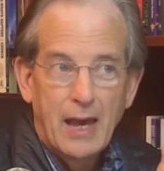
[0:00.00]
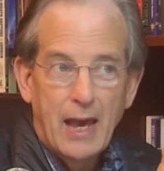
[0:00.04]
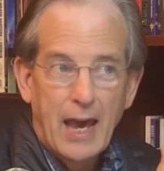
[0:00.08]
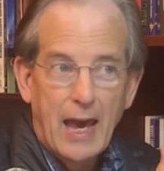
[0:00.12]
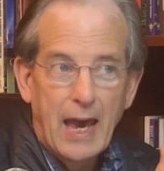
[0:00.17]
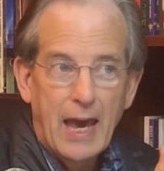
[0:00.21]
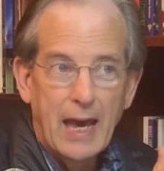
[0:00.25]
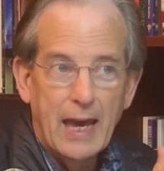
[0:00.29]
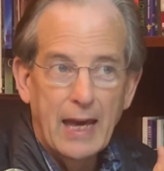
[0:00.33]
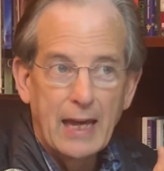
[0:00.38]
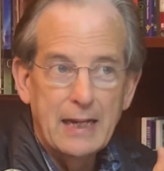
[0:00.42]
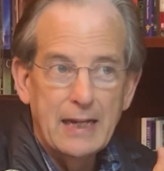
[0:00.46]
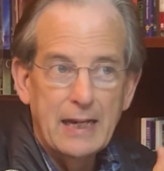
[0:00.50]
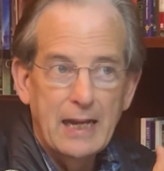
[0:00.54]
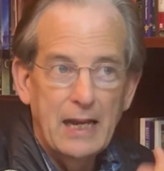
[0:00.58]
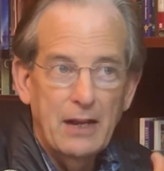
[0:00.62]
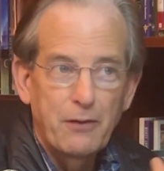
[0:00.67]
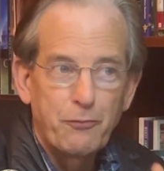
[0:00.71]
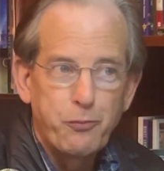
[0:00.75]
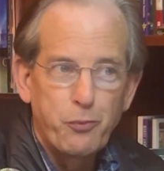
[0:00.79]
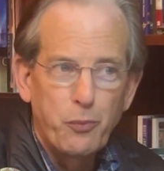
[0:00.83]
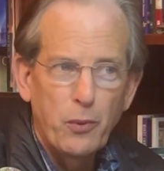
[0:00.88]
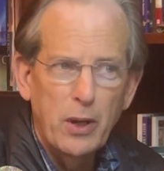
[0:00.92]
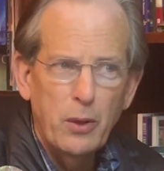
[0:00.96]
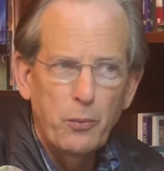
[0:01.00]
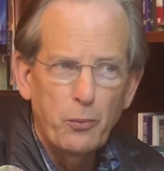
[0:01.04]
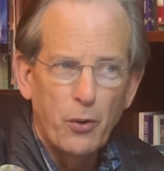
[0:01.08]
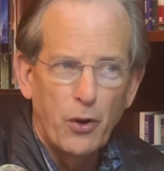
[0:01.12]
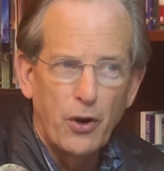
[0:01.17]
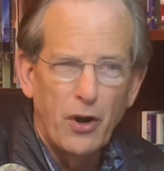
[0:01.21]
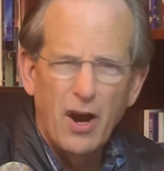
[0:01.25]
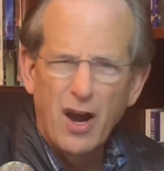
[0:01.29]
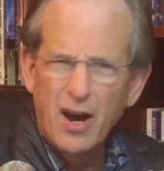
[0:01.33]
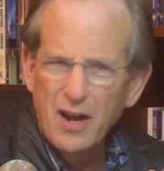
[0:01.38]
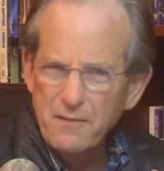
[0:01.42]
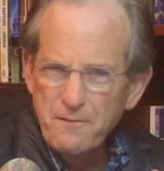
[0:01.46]
And if we
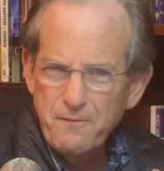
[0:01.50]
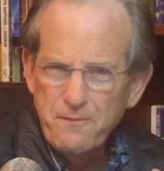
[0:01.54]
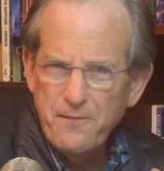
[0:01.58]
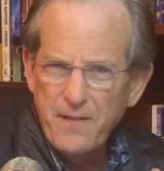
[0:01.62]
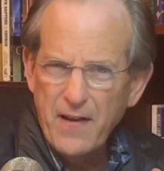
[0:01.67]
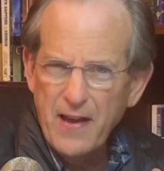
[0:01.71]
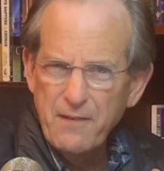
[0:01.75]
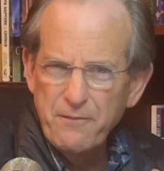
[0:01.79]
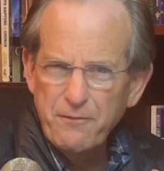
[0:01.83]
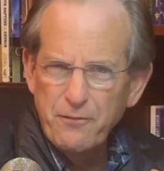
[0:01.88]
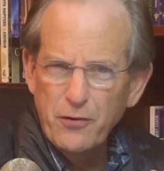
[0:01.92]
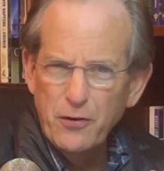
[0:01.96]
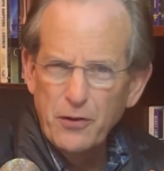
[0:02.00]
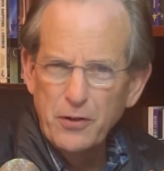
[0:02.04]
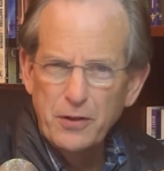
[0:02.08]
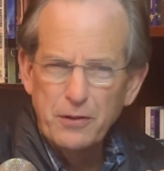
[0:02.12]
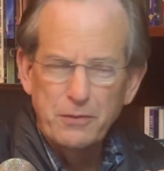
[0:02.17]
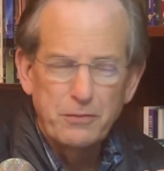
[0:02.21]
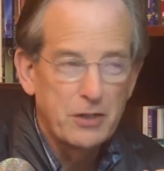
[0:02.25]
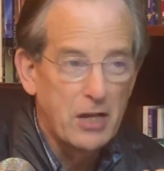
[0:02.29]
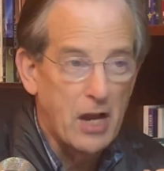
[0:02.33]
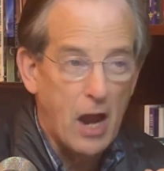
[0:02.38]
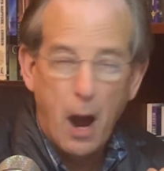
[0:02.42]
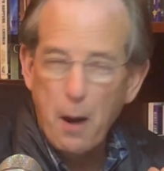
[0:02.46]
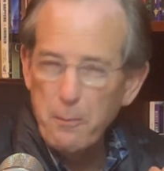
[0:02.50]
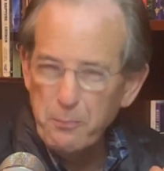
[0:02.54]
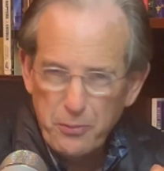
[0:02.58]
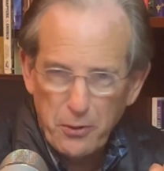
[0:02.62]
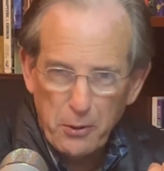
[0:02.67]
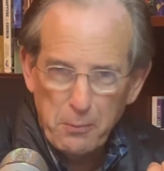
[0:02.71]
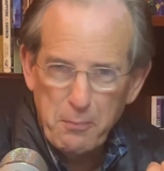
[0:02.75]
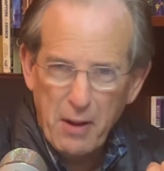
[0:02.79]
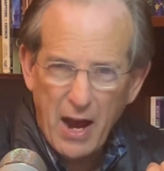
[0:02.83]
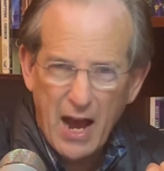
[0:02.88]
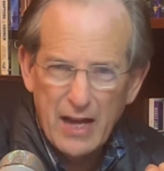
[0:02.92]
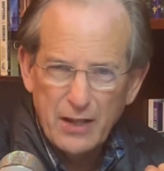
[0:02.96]
were unfaithful,
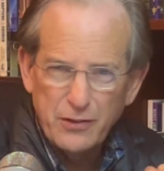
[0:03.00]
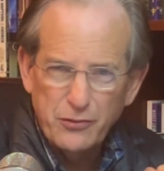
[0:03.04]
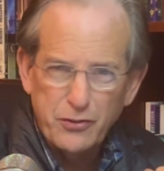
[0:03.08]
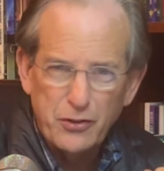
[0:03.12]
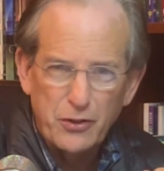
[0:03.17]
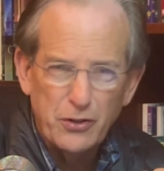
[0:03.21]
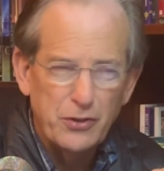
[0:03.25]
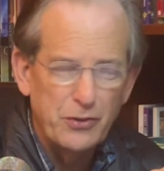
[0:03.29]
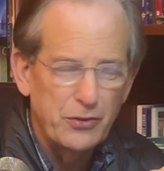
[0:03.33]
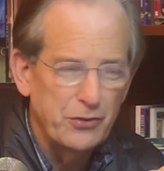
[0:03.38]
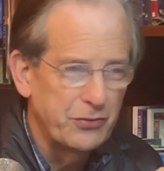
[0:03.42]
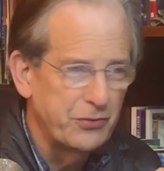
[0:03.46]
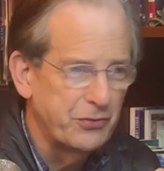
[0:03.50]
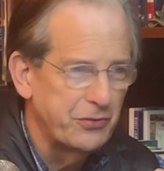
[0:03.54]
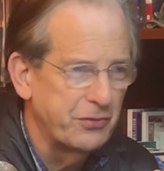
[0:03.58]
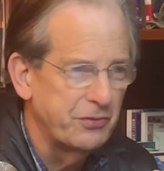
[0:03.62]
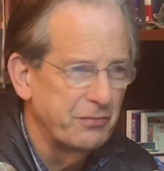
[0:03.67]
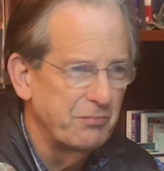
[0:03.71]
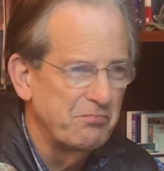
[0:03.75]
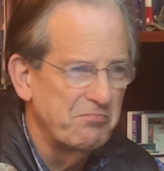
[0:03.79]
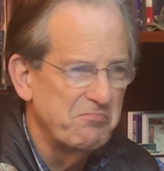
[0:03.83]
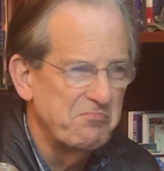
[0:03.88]
compromisers,